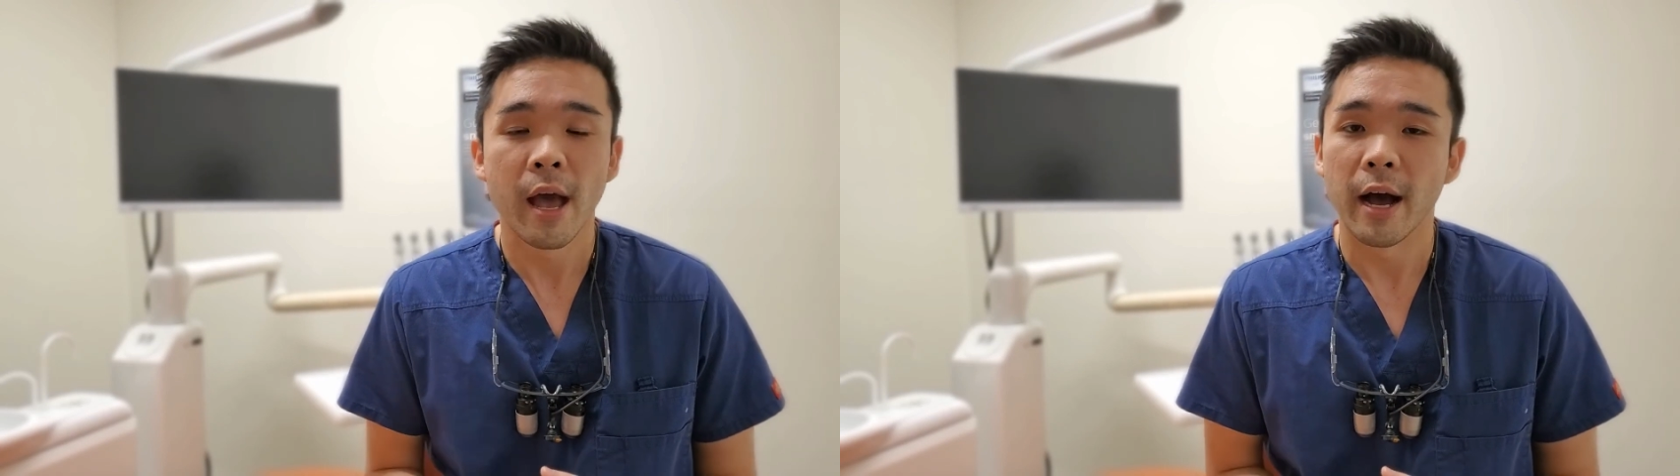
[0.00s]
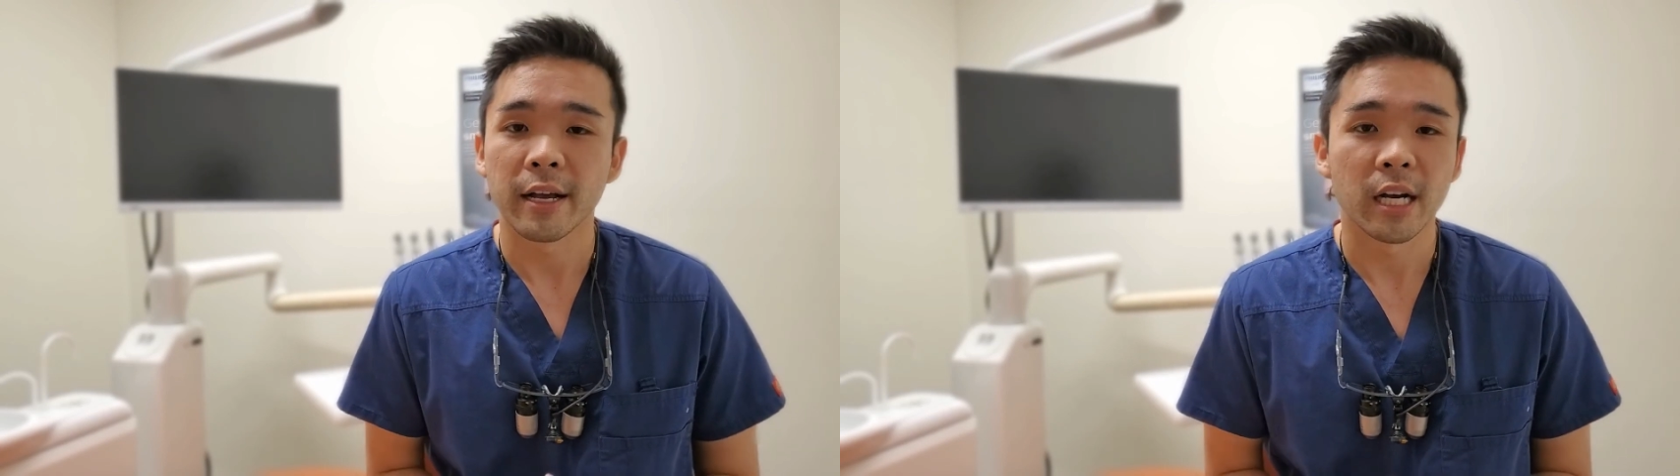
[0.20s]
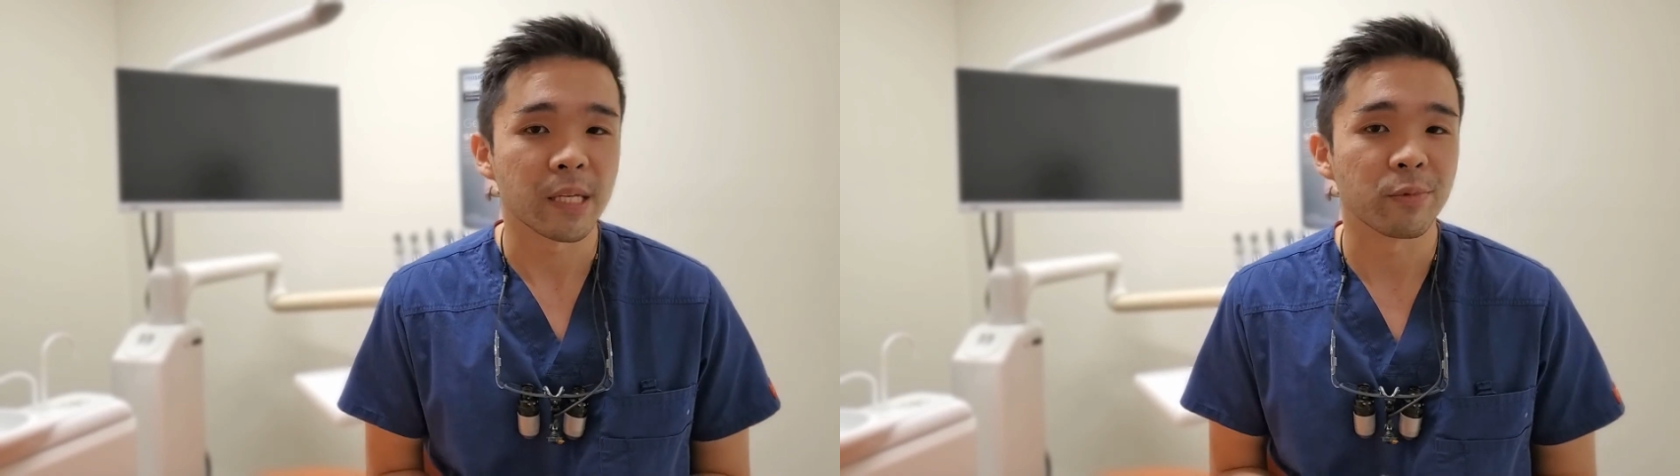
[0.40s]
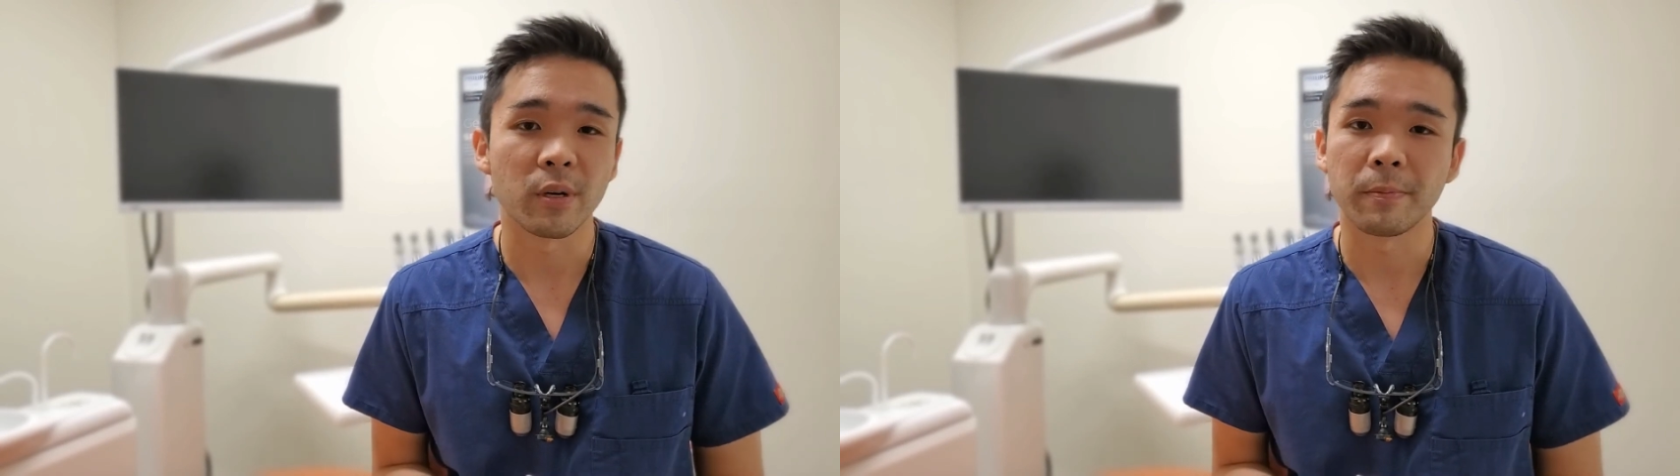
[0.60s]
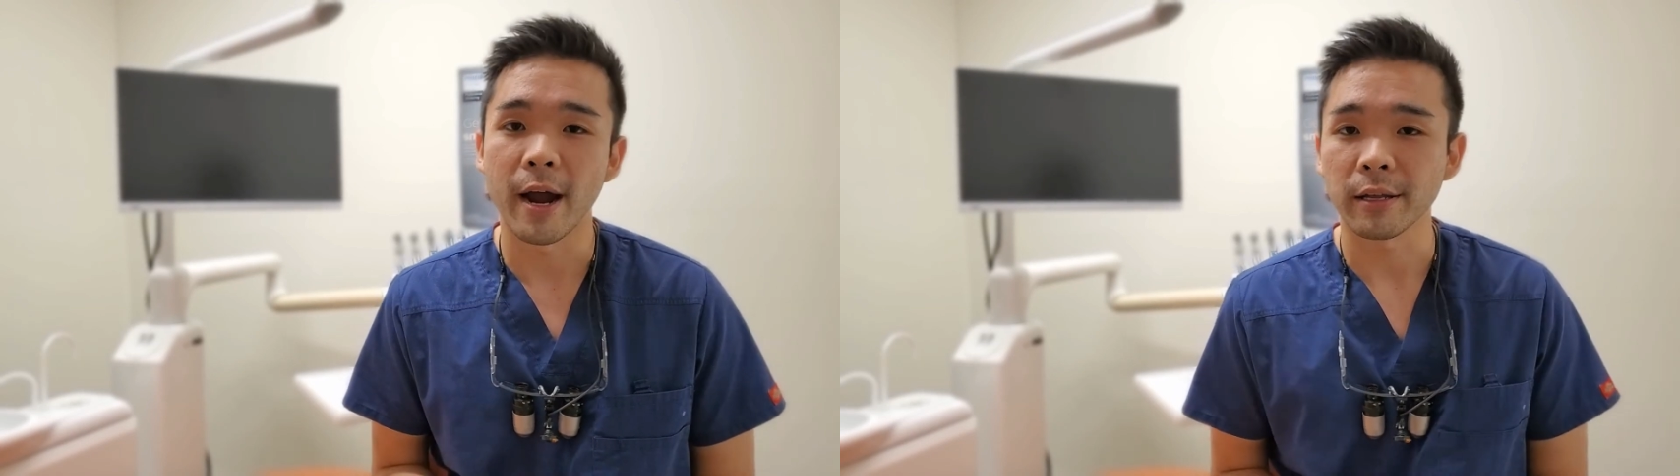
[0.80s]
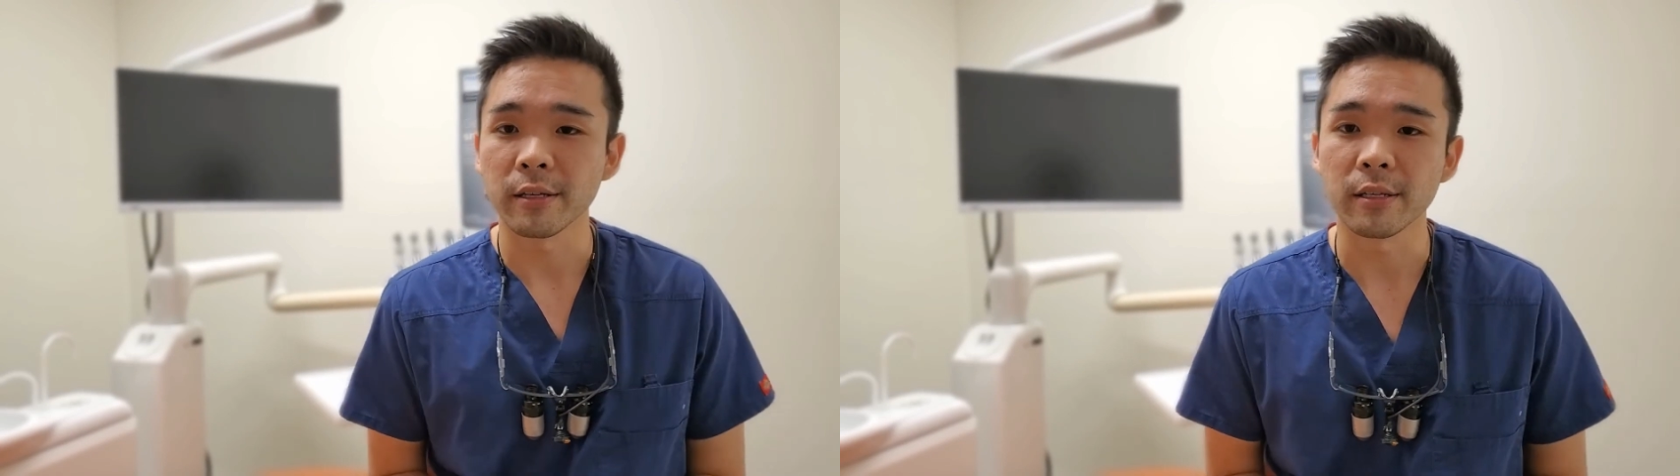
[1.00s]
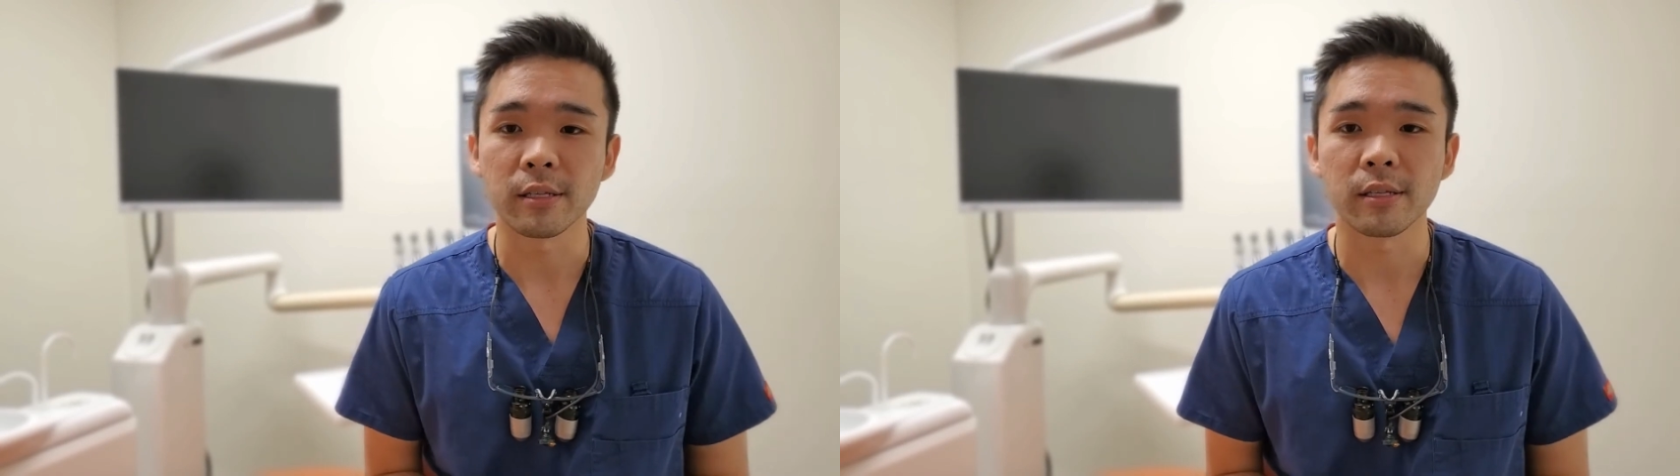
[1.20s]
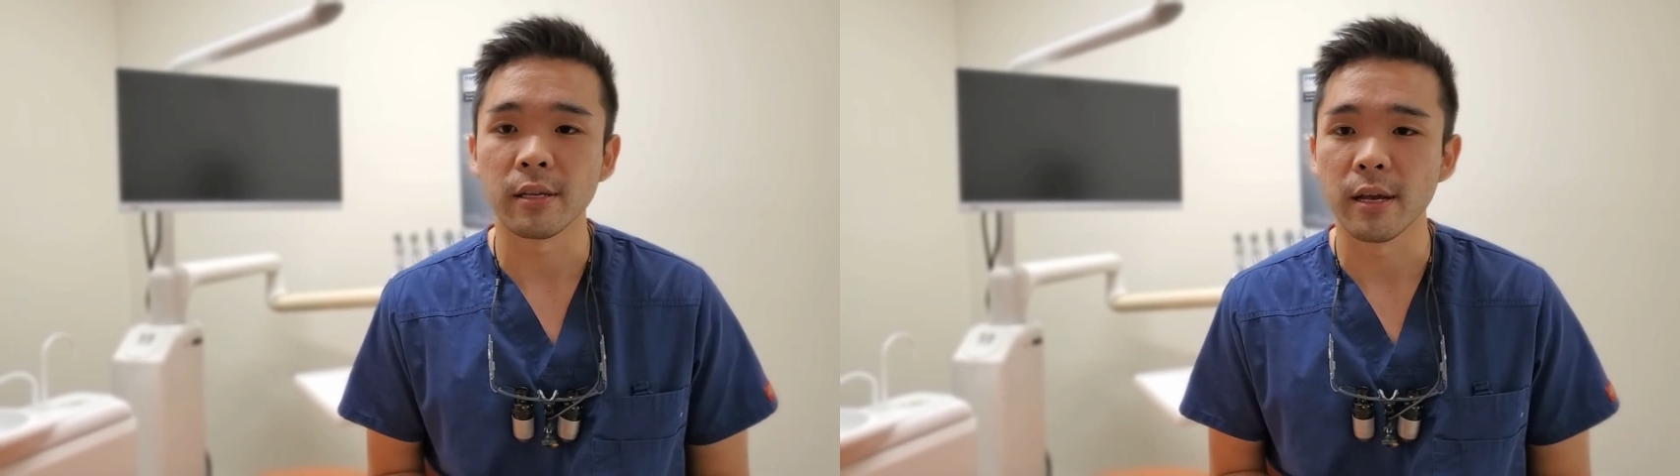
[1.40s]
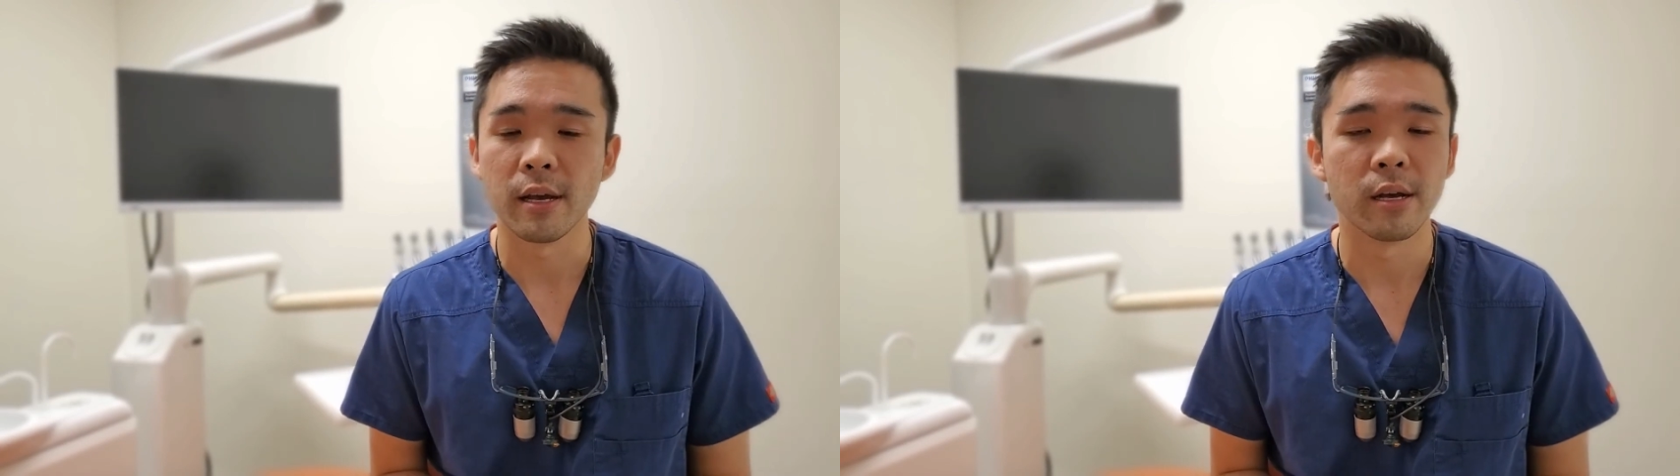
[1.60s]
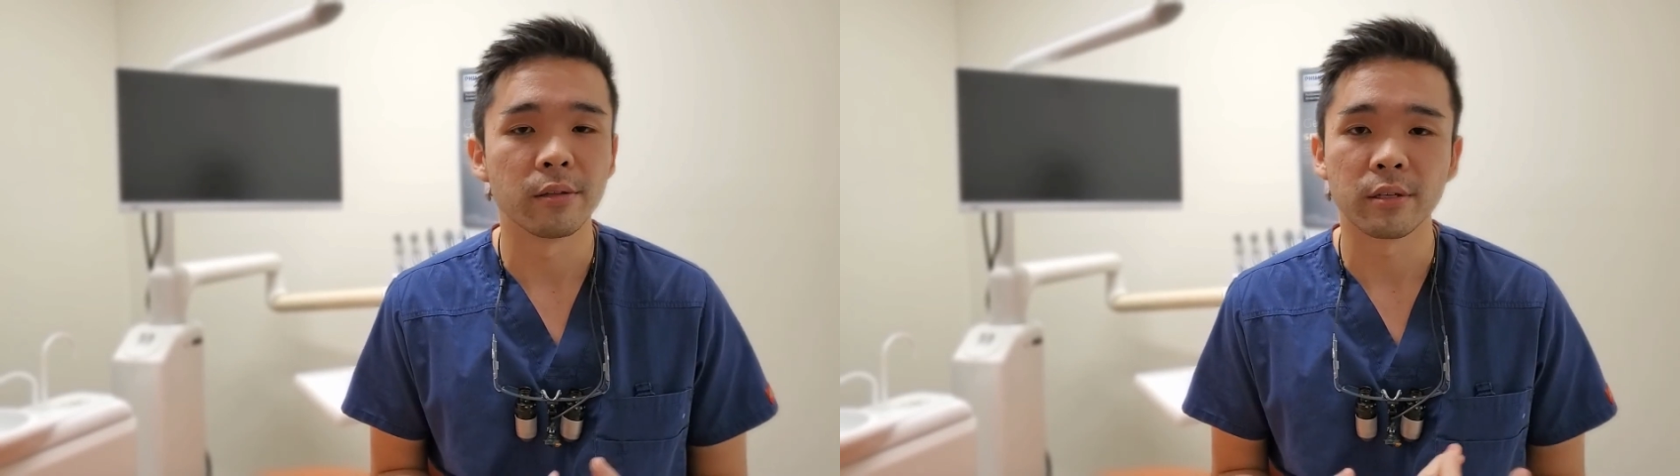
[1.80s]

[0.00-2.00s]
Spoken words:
accustomed to the practice and to